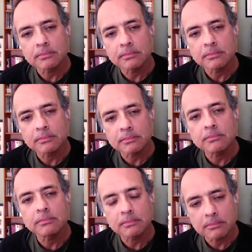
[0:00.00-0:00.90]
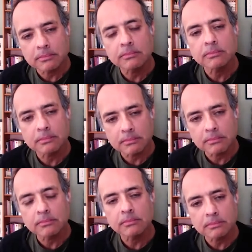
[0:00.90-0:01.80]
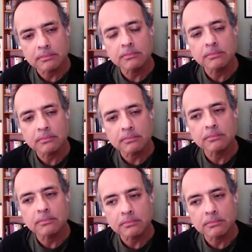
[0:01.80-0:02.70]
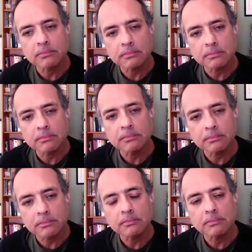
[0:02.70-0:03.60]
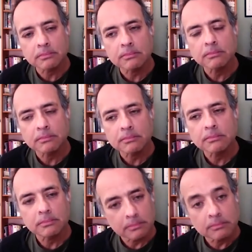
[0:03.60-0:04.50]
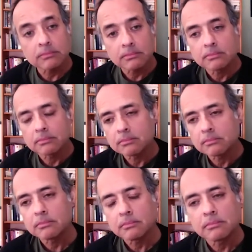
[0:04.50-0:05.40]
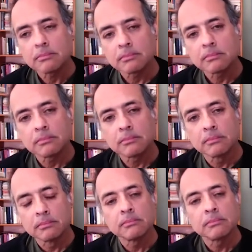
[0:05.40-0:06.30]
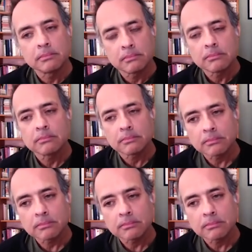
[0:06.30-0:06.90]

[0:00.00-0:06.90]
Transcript: No words are spoken by the person on screen.